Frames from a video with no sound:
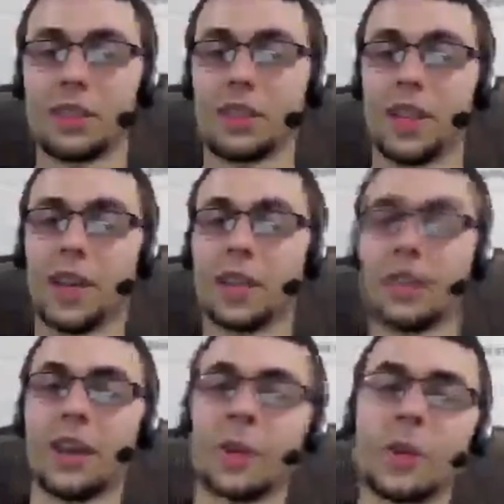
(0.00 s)
And yeah, see,
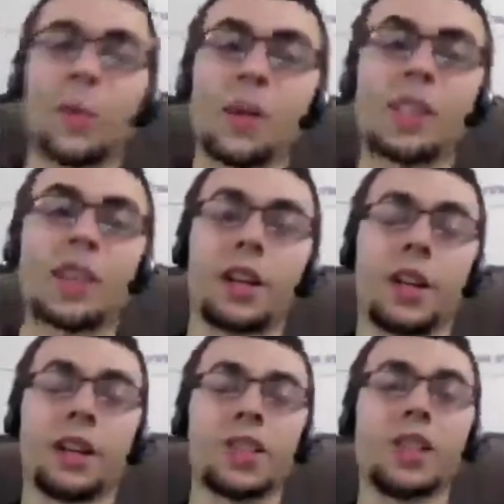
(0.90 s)
here's my boy Suck. He
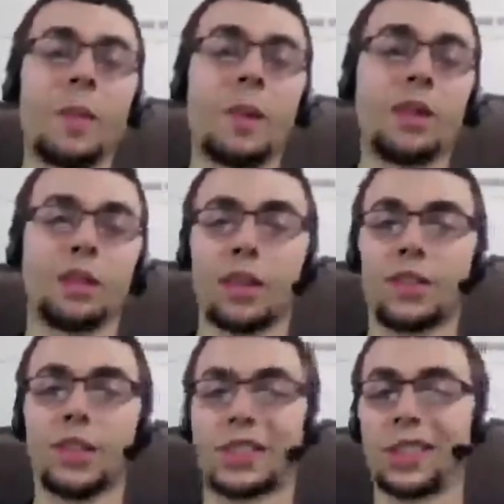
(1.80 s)
gets doubled, because
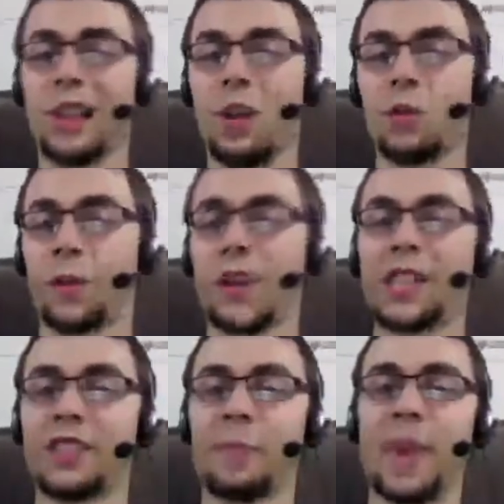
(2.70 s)
he's a slow
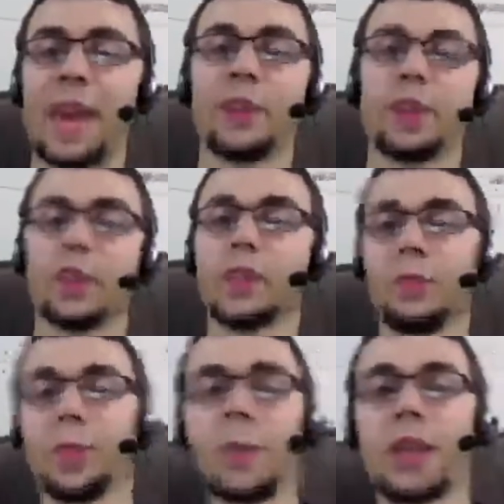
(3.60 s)
defensive mage.
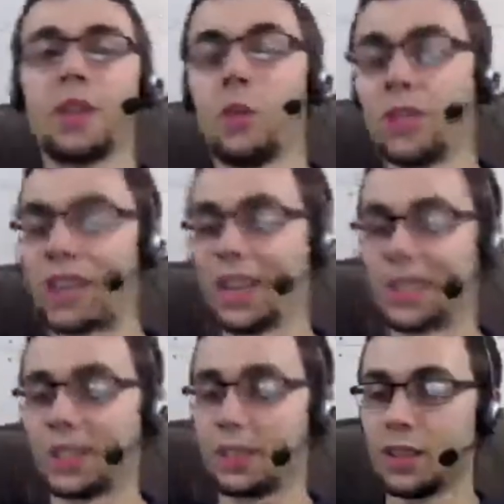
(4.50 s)
Which makes no
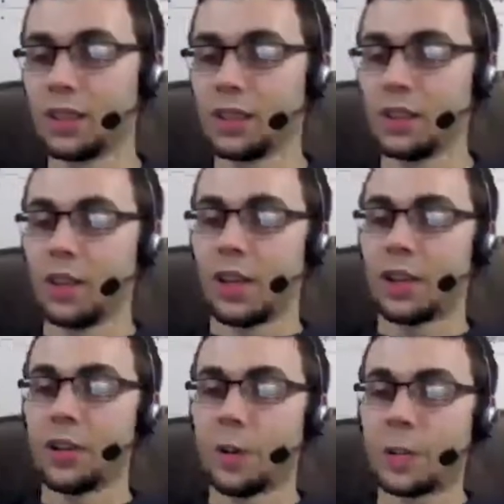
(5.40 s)
sense. It
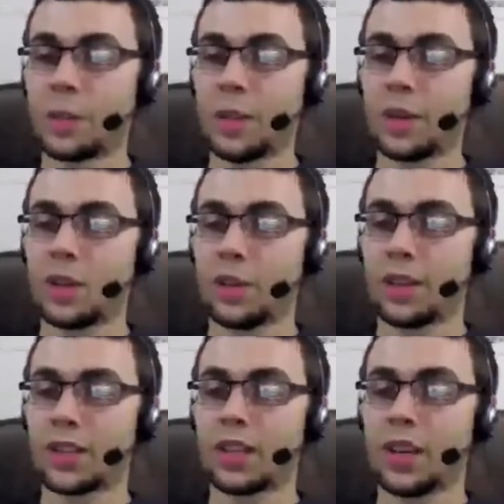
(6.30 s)
annoys me that we don't get a
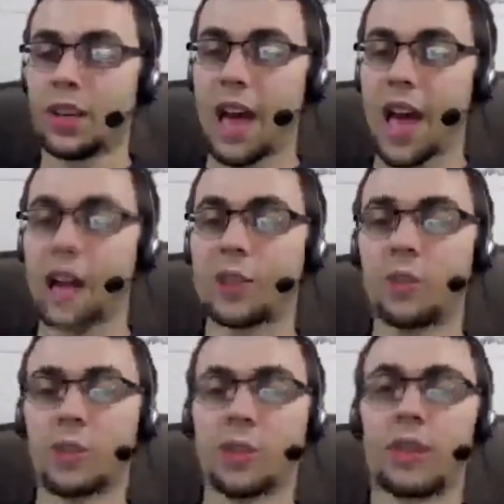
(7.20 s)
single axe
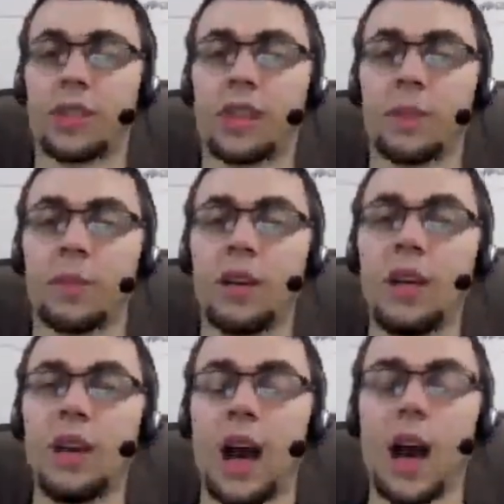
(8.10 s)
user in this game.
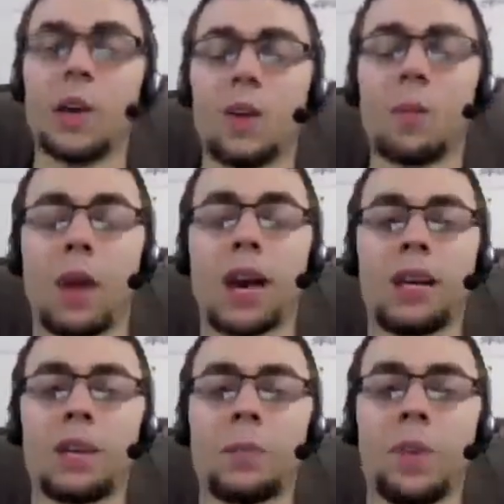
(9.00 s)
I don't mind
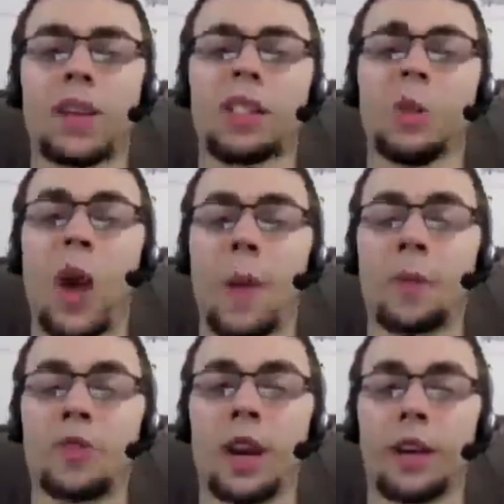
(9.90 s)
it because the weapon
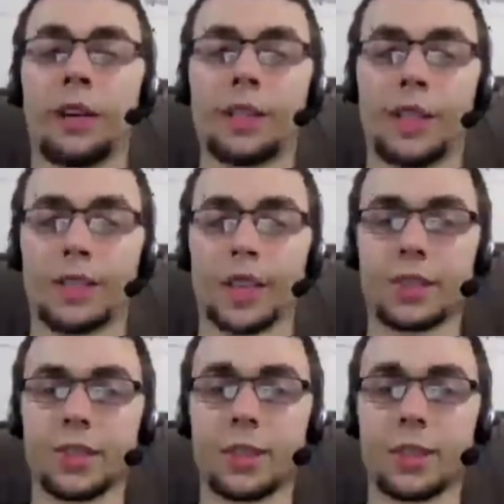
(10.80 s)
triangle doesn't exist.